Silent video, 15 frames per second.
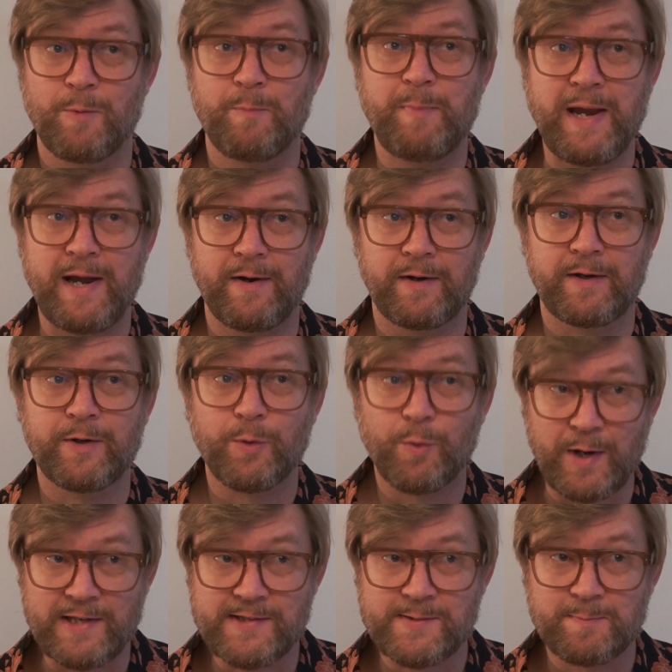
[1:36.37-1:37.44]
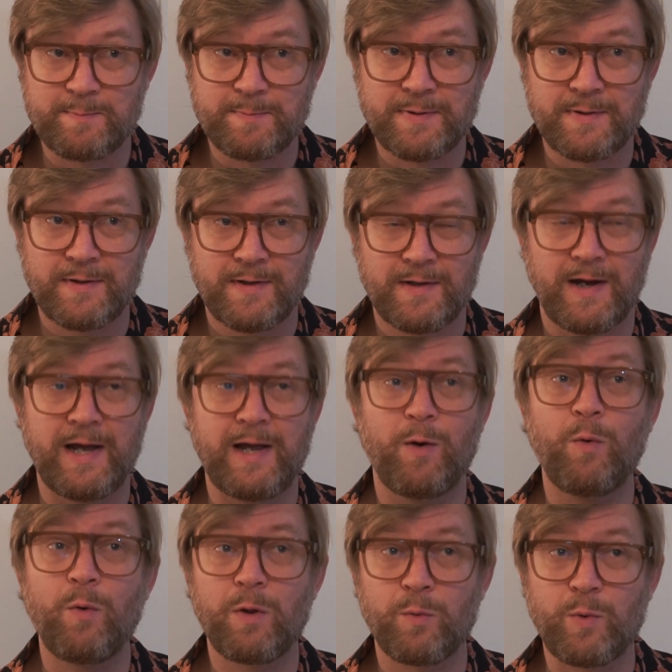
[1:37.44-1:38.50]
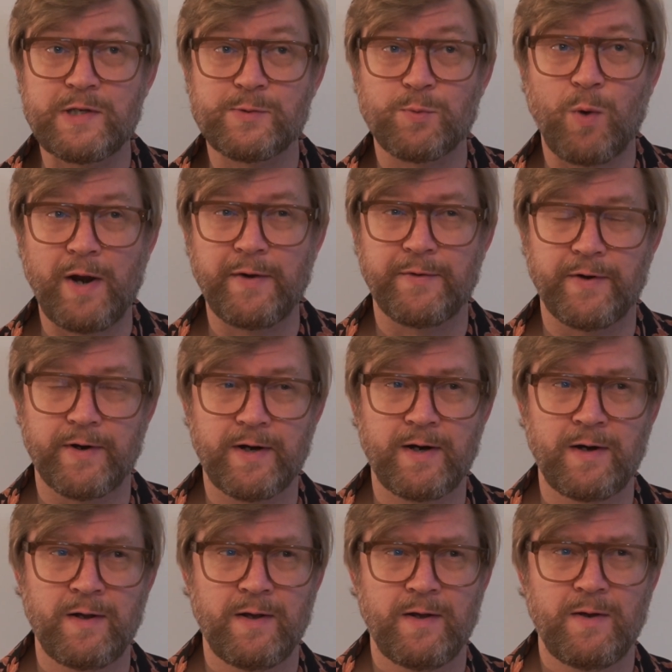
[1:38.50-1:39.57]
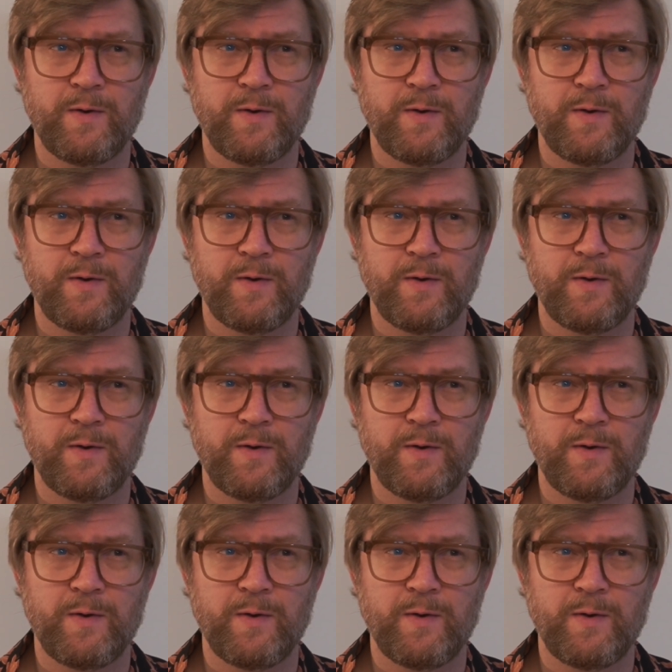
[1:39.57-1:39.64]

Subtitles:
a beer crisp, I always wonder,